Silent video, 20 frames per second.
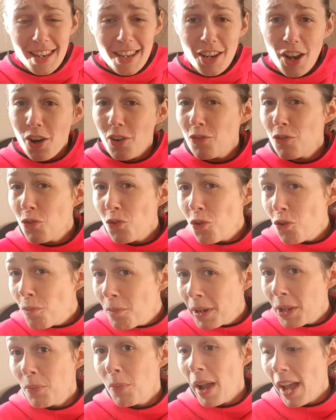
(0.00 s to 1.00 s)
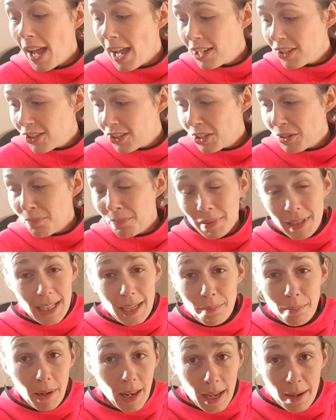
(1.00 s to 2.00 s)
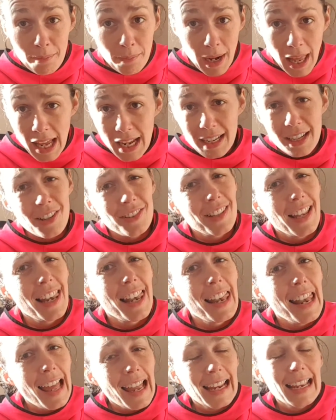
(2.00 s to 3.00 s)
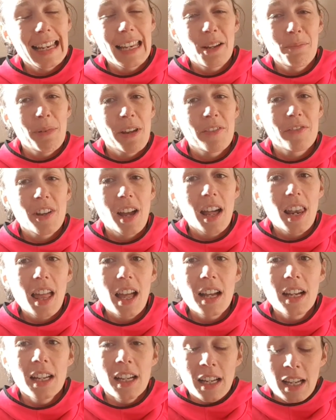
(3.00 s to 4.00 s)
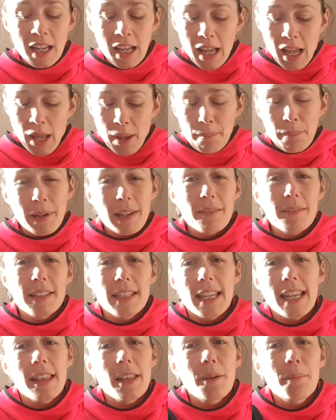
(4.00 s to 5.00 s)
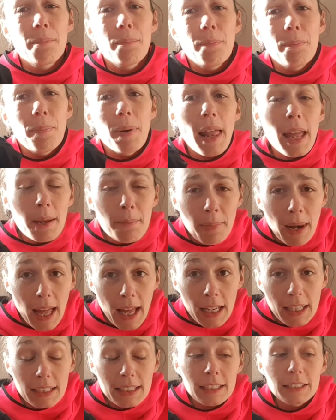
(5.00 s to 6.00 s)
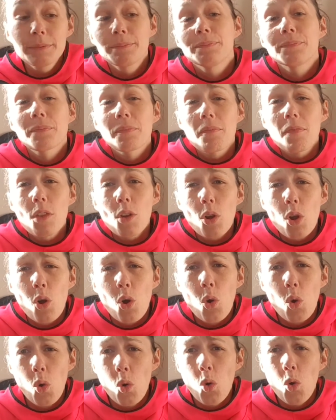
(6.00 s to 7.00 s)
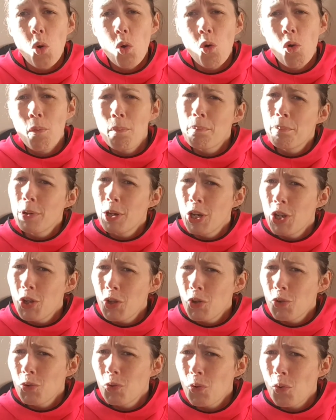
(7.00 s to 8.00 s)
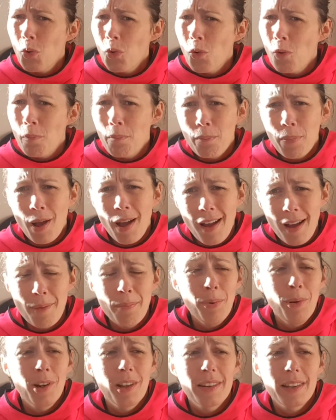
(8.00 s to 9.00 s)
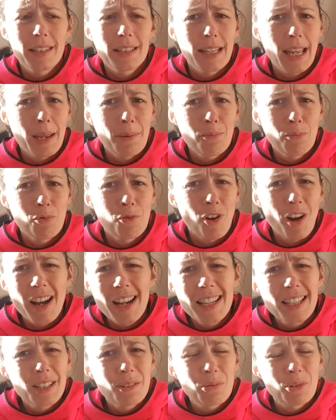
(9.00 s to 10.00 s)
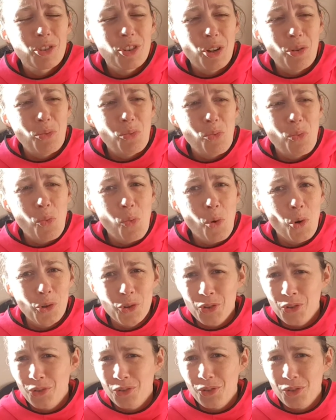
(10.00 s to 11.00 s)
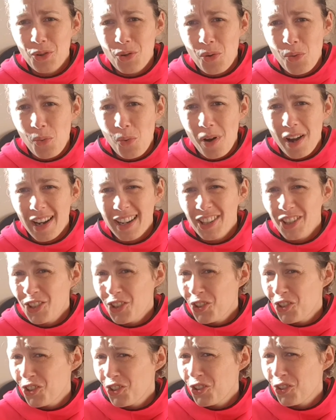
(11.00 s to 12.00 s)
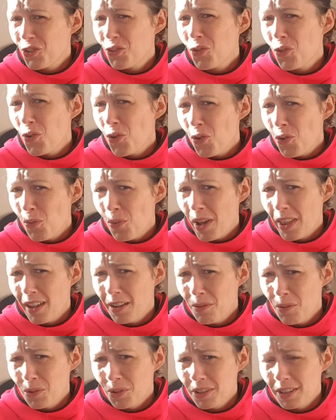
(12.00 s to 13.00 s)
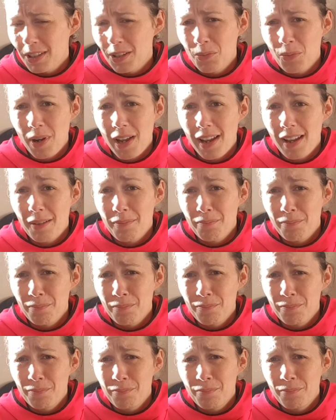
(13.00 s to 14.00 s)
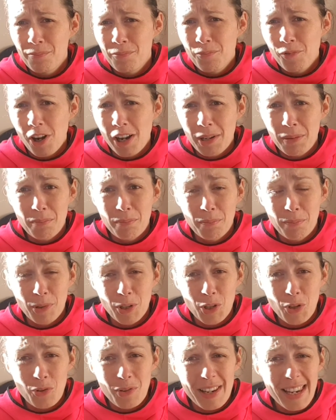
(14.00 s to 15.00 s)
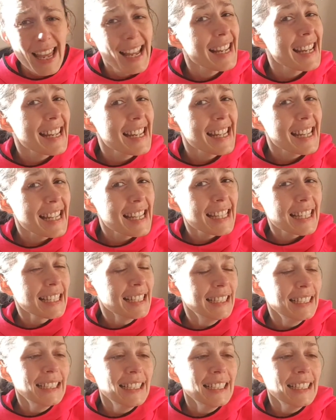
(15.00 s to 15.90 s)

Don't normally wear just complete plain black because I like a little bit of colour, but it was either plain black or blue or purple at the same price, which I wasn't quite sure whether I wanted to wear bright blue leggings.